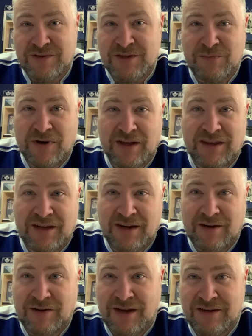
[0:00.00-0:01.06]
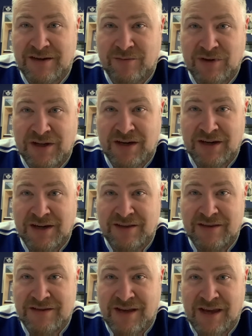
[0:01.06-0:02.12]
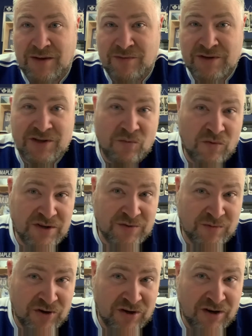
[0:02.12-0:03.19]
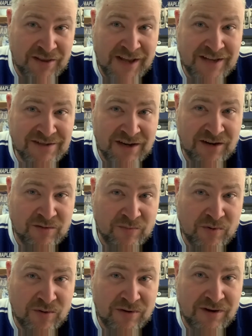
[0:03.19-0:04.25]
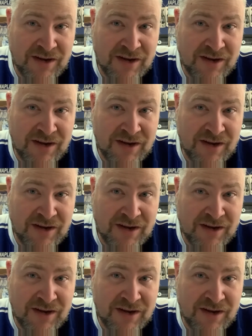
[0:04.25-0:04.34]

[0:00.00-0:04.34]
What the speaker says: He's probably thinking, I got double 8, I got this game, because he was good on that side of the board.